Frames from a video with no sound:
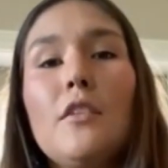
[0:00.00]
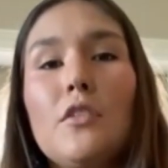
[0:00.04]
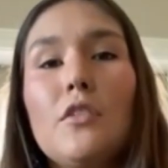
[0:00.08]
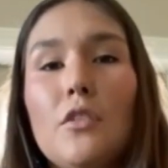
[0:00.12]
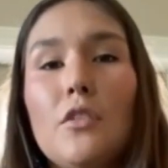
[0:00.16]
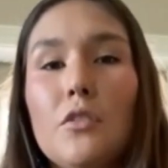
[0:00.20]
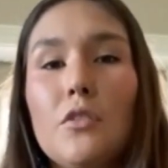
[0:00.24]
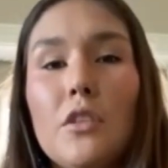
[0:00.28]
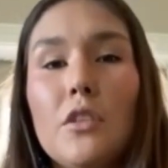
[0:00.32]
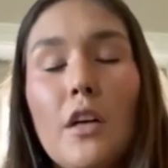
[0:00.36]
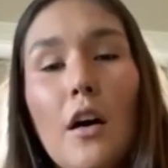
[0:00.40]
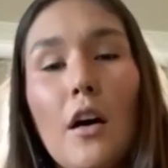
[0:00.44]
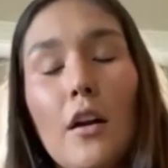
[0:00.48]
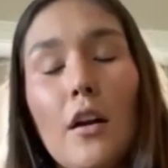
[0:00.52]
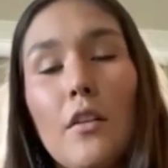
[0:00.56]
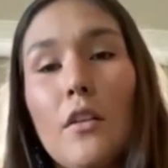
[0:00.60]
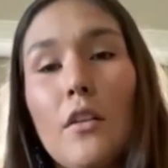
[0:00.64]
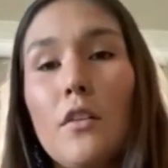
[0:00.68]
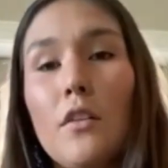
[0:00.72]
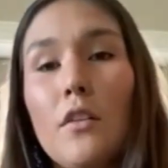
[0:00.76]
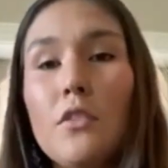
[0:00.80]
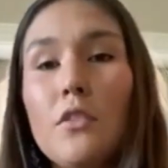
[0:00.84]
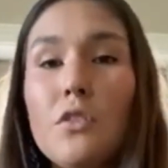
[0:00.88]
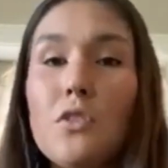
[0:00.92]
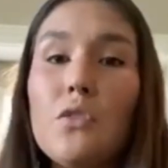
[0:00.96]
So she got a
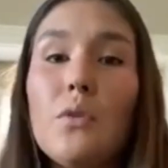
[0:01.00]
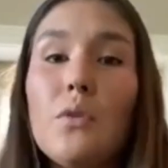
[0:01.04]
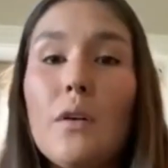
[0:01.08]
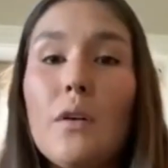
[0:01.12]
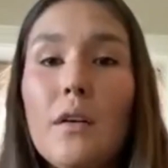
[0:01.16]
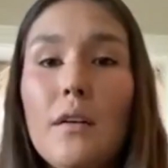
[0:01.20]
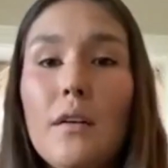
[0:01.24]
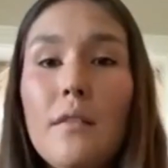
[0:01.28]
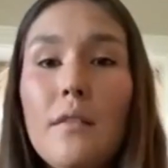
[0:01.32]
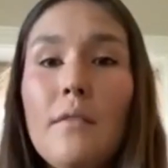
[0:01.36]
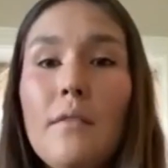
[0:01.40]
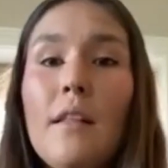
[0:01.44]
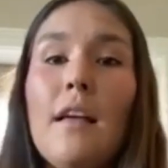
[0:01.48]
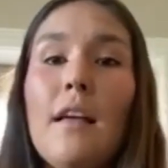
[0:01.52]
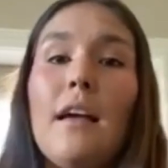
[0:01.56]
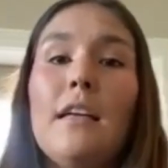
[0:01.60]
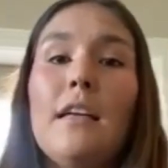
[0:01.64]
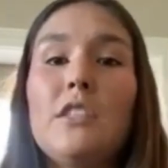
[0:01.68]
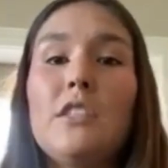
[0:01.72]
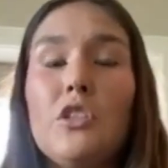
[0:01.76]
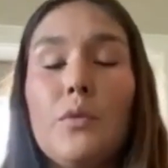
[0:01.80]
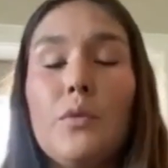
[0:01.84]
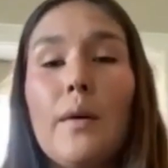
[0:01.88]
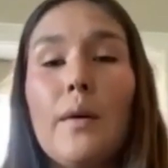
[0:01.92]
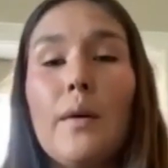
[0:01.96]
little stool
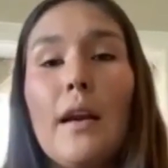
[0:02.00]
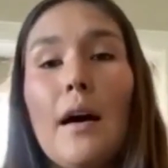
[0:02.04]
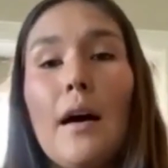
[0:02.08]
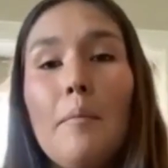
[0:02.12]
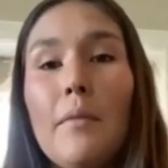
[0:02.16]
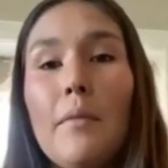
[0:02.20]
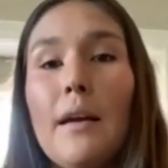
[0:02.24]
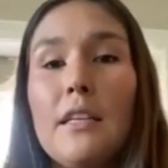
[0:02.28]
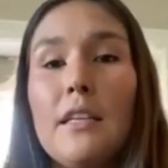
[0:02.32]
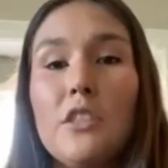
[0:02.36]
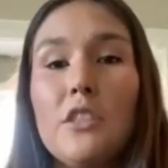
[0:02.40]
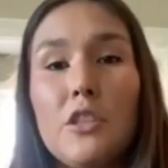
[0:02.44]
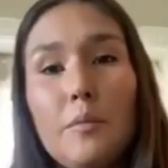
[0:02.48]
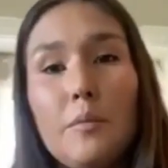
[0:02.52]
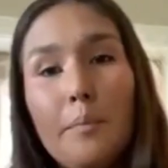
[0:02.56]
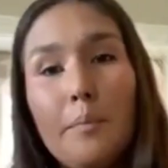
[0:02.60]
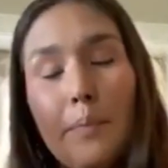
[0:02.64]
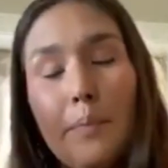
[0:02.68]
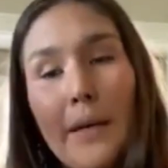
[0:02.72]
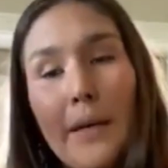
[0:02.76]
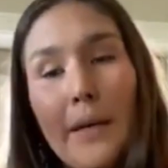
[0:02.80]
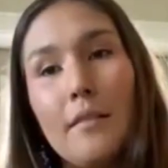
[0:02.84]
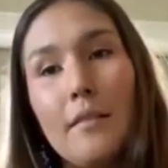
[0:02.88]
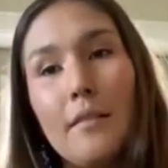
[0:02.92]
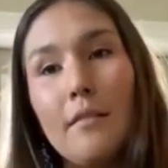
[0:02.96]
and she went up and she
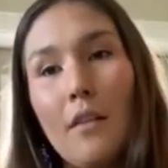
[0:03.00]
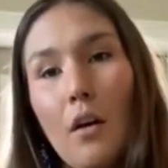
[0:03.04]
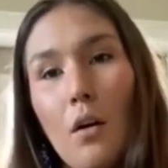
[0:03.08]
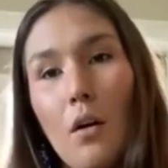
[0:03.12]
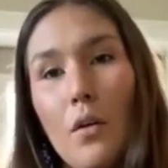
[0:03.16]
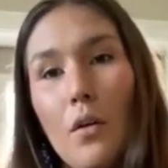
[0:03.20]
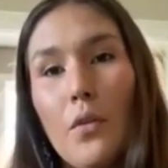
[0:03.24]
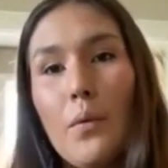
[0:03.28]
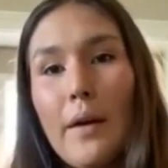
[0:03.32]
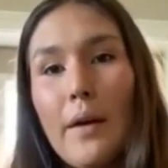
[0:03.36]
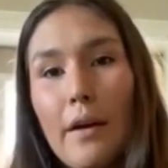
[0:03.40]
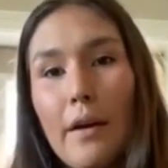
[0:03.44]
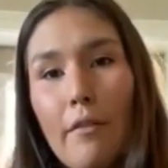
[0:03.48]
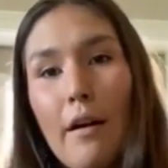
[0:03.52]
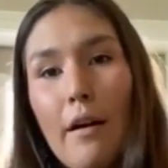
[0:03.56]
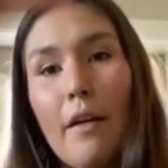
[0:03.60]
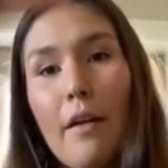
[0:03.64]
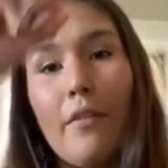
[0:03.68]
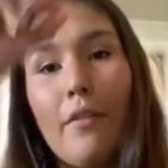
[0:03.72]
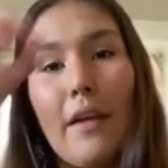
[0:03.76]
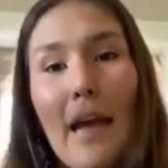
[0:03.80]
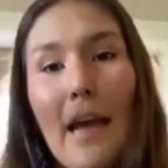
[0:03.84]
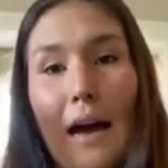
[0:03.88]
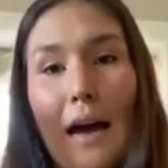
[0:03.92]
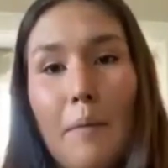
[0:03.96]
bit all the way
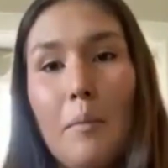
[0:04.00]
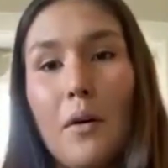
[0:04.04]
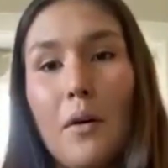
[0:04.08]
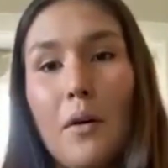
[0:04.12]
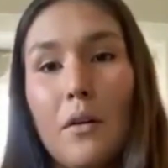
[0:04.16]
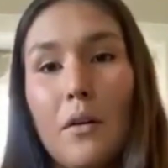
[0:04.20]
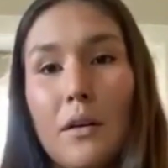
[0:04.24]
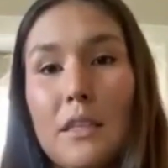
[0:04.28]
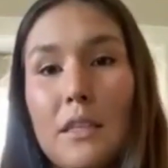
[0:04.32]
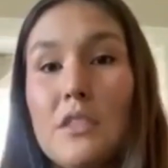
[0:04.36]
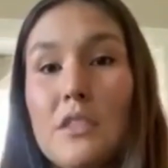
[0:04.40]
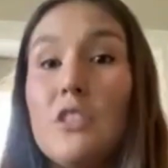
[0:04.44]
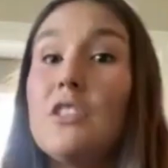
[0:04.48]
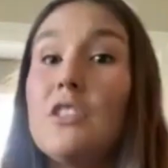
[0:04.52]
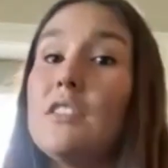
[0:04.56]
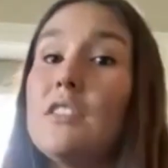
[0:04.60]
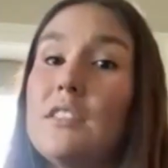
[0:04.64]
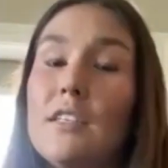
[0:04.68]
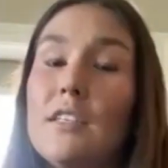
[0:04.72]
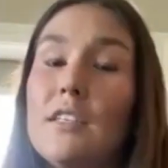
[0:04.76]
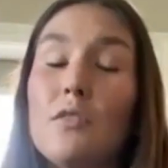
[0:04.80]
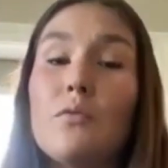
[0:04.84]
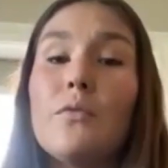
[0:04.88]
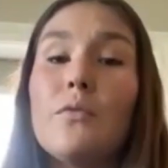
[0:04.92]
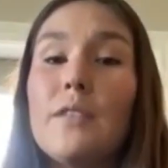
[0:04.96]
around the apple because she
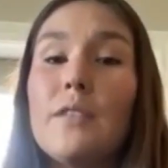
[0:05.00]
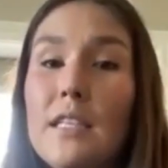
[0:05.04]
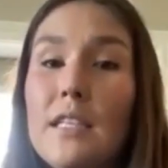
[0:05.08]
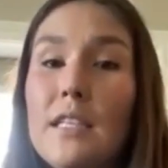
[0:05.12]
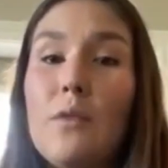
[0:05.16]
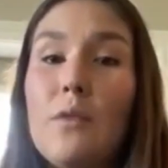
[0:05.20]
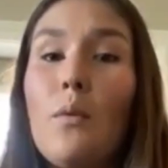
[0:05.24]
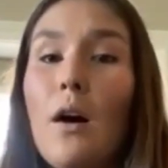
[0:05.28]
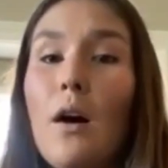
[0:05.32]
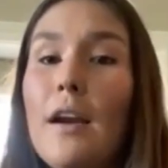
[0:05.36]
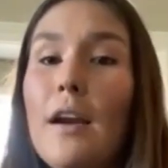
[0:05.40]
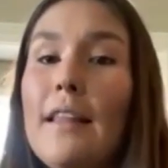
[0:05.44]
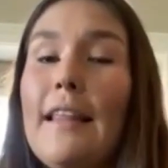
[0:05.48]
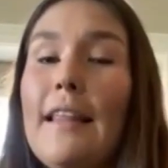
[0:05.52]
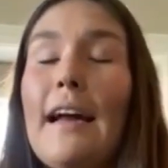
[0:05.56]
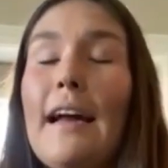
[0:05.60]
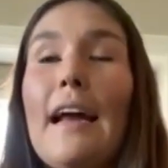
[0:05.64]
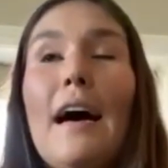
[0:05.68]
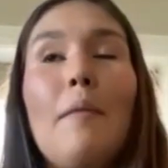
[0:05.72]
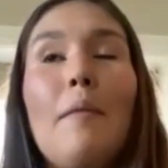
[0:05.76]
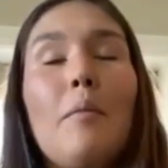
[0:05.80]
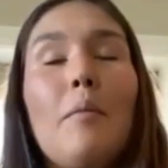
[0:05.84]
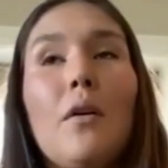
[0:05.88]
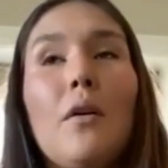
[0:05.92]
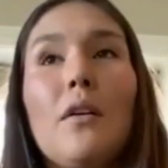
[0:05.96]
still really wanted that
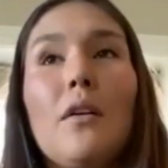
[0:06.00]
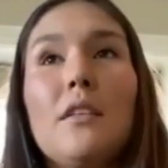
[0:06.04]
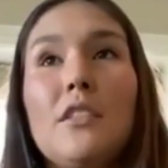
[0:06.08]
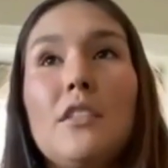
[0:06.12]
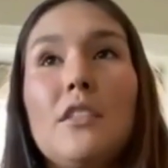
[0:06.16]
apple.